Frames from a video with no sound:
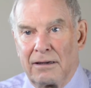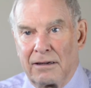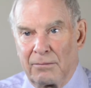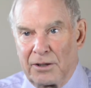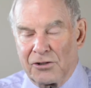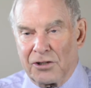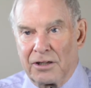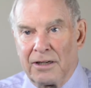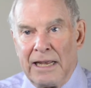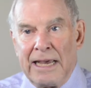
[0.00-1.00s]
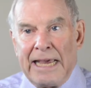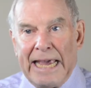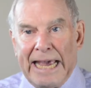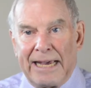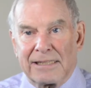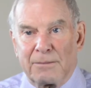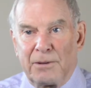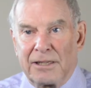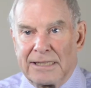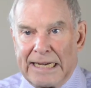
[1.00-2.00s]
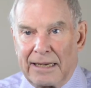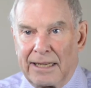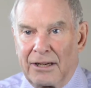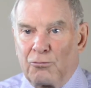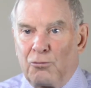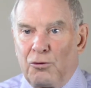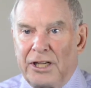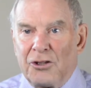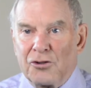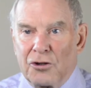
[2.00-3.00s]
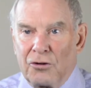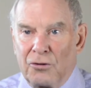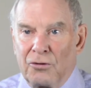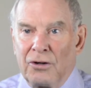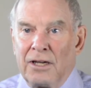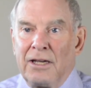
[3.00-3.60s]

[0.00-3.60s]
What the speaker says: Commission has been telling regional